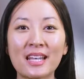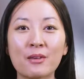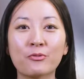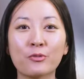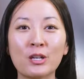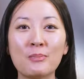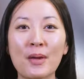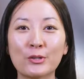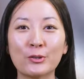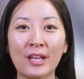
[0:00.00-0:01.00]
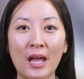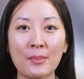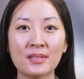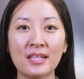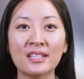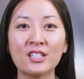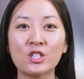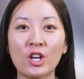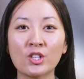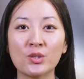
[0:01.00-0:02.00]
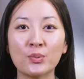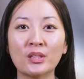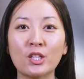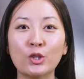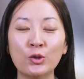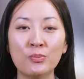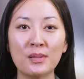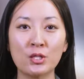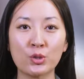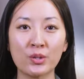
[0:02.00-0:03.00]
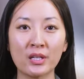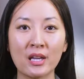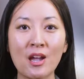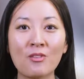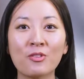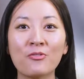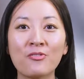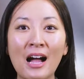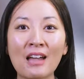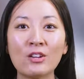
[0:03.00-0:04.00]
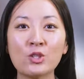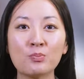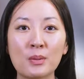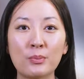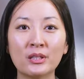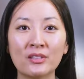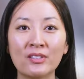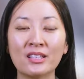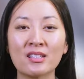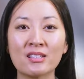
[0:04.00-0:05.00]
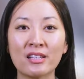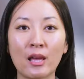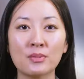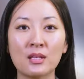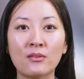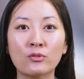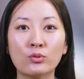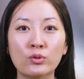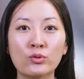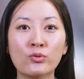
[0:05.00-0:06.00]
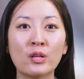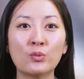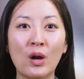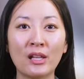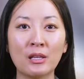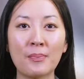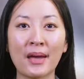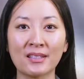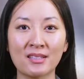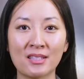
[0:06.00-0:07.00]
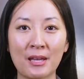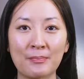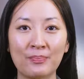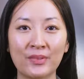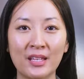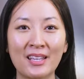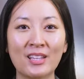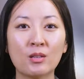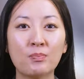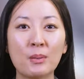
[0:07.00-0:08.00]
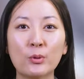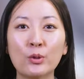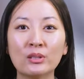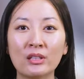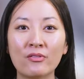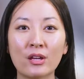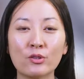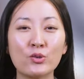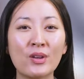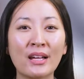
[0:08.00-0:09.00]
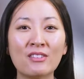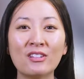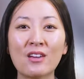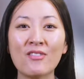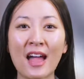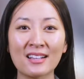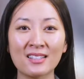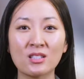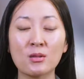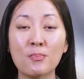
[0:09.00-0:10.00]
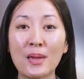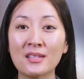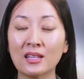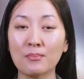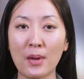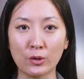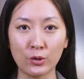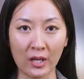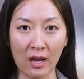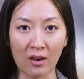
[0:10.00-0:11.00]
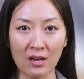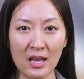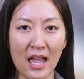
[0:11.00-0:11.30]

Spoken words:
set up free medical camps in conjunction with a youth ministry for 500 people living in the slums of Gujranwala, Pakistan. The people who live there do not even have access to basic medical care,